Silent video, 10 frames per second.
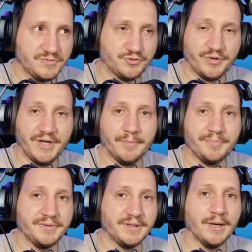straight
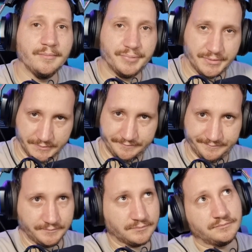up dumb.
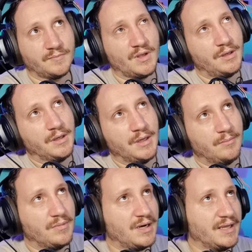
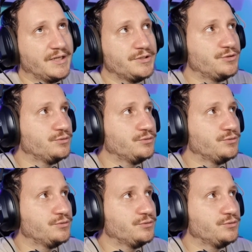But I'll get